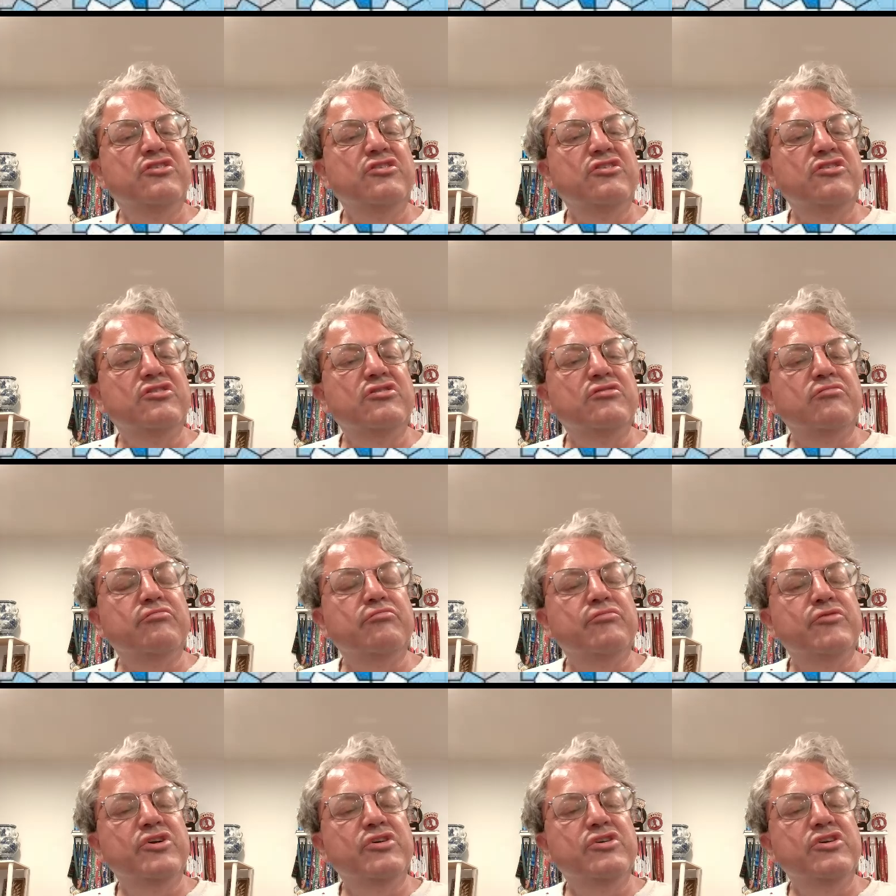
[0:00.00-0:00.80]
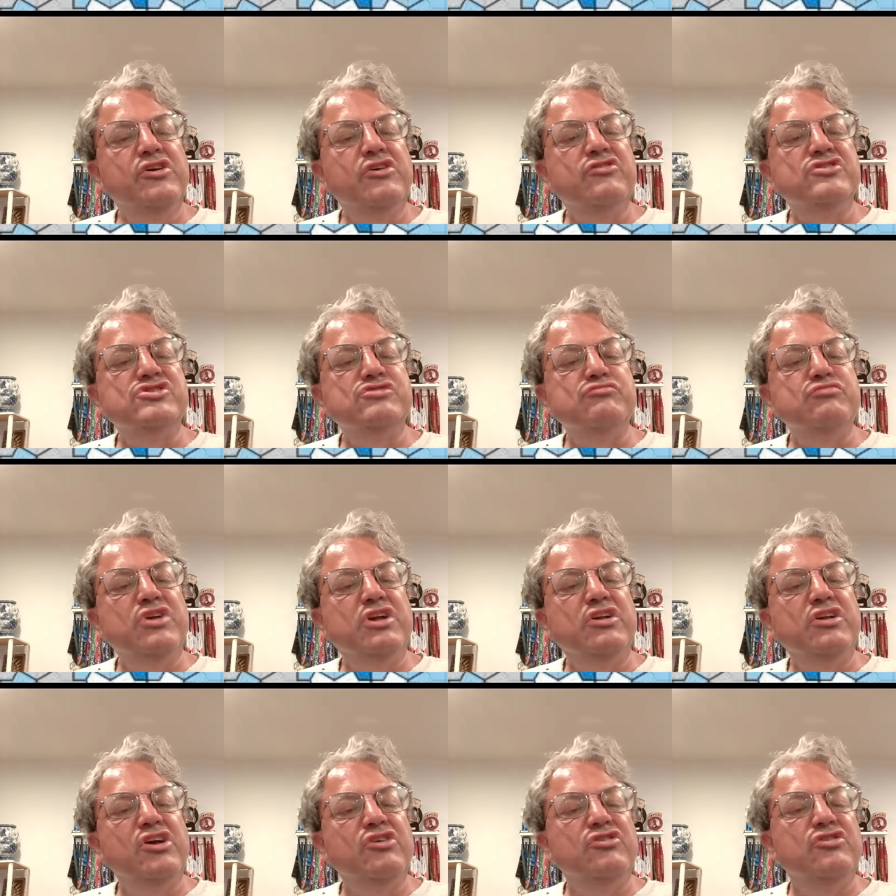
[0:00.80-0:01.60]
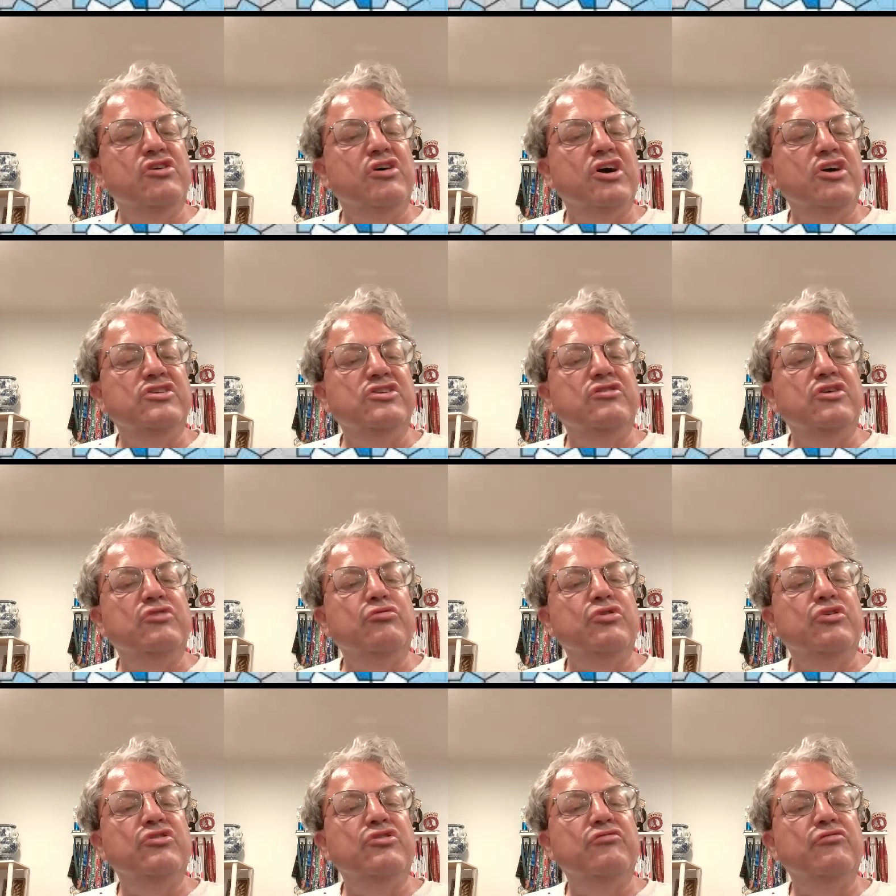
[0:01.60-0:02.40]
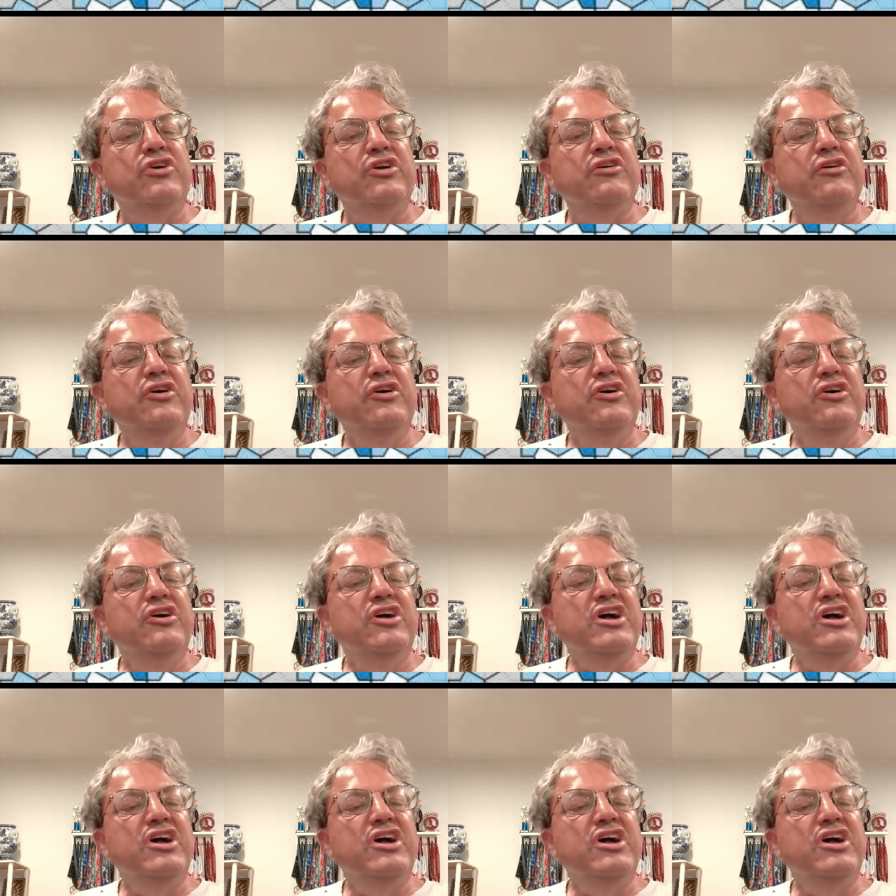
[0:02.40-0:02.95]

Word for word: Um, yeah, this should be, yeah, no, I, I wrote it right.